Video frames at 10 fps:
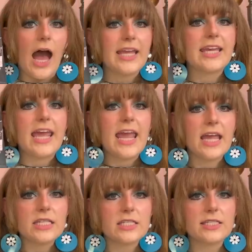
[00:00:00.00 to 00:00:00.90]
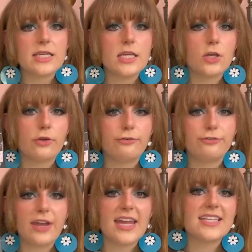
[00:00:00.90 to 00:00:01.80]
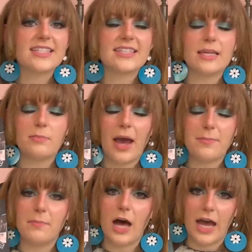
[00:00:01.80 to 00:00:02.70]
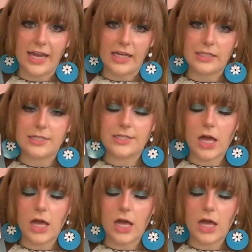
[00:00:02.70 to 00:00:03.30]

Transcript: I Can't See Your Face in My Mind.